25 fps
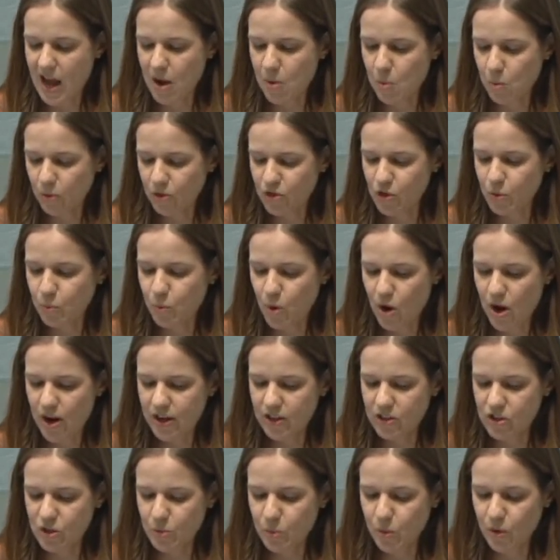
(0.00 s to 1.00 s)
to work
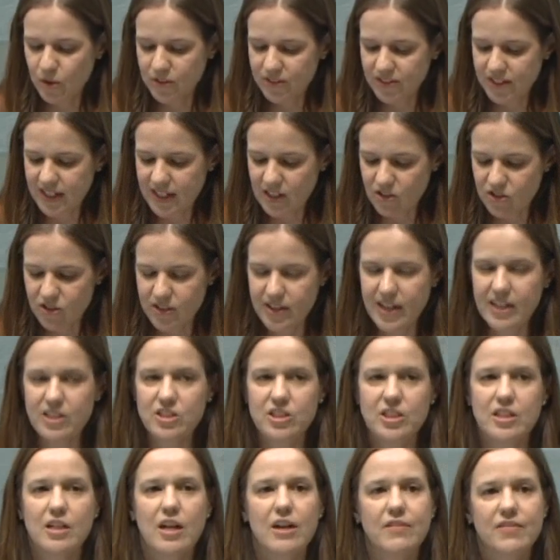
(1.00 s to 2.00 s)
towards the
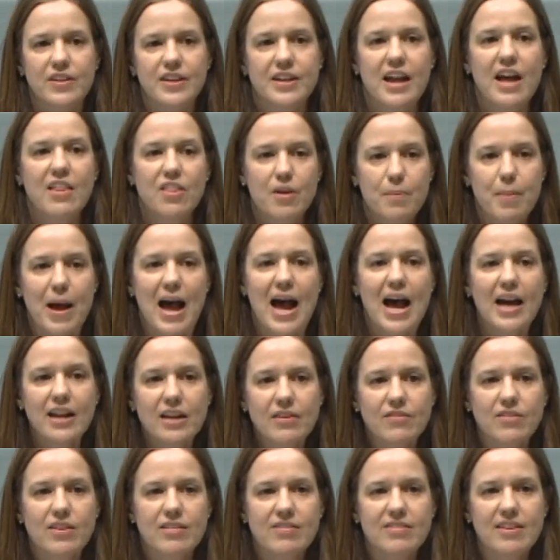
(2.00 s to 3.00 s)
introduction of another part
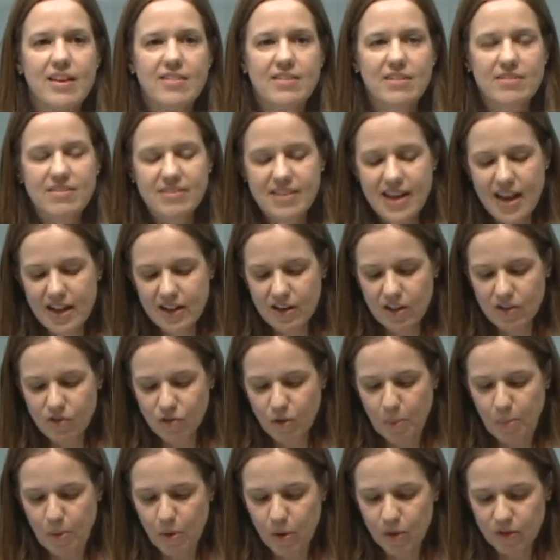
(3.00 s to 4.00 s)
of the Set the Standard
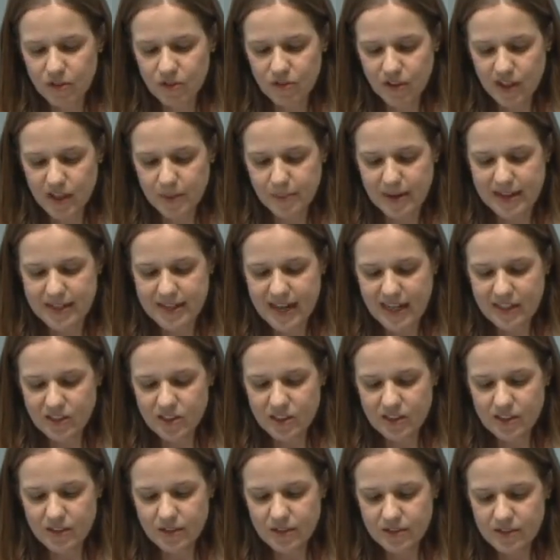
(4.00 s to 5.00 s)
report's
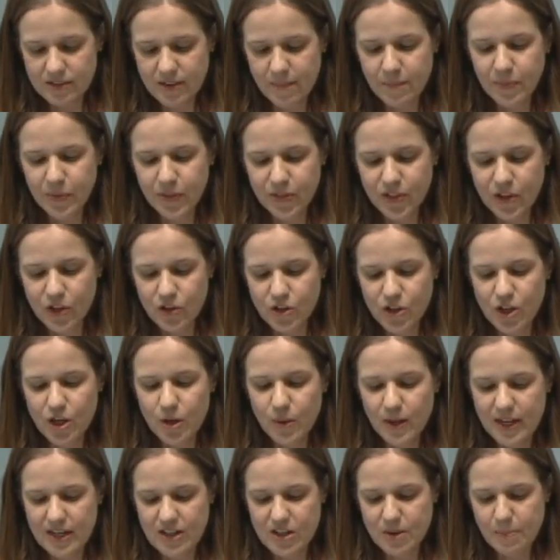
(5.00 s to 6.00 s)
recommendations, the new
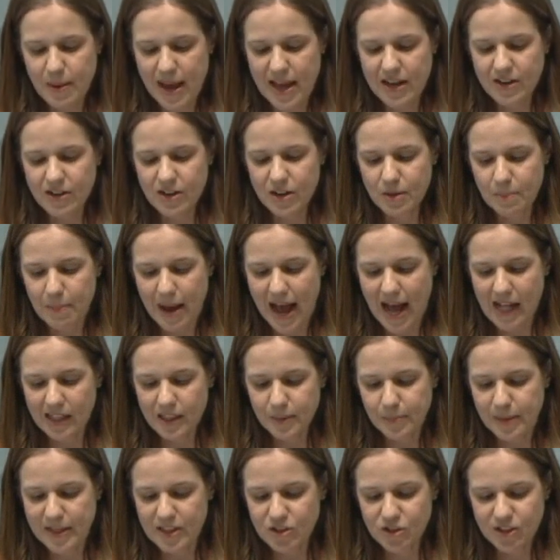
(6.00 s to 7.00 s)
Independent
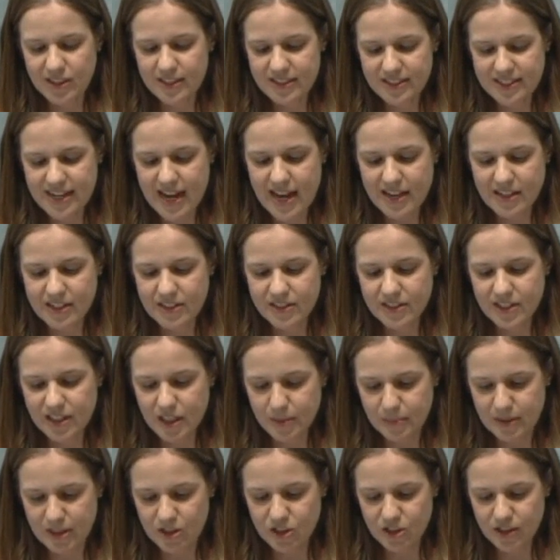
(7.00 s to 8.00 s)
Parliamentary Standards
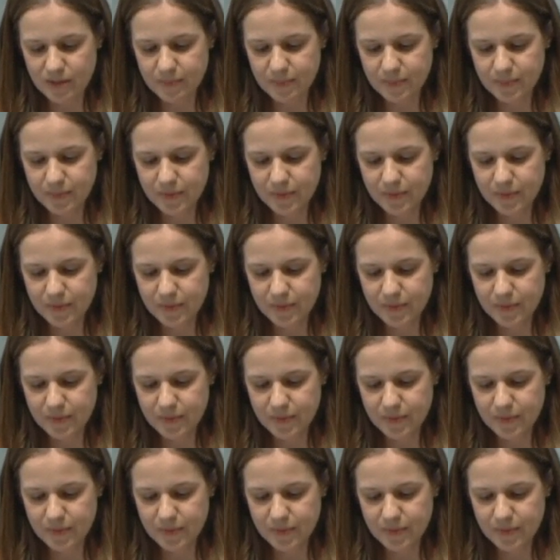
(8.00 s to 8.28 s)
Commission.